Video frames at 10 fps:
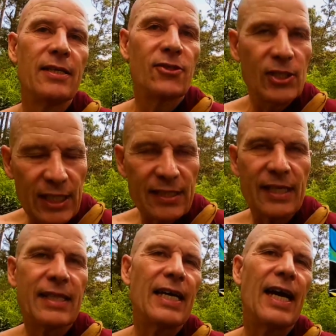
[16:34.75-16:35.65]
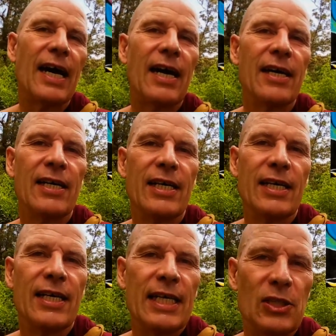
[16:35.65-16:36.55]
seeing that they are
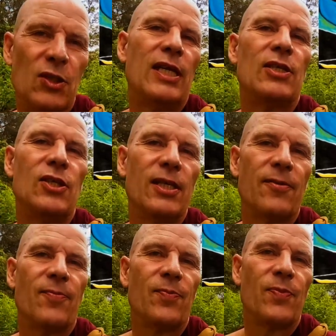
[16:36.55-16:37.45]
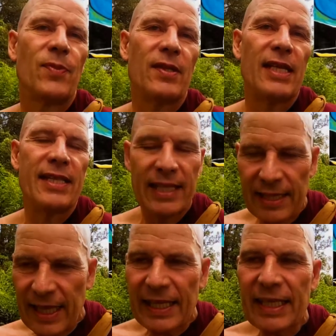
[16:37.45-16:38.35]
in danger, and
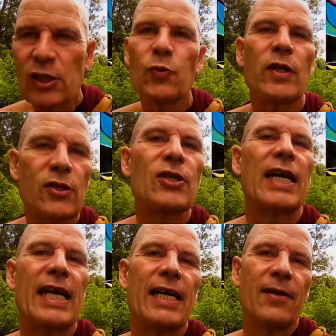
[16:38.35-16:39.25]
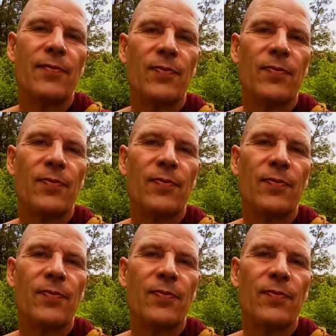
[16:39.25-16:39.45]
that they need one's care.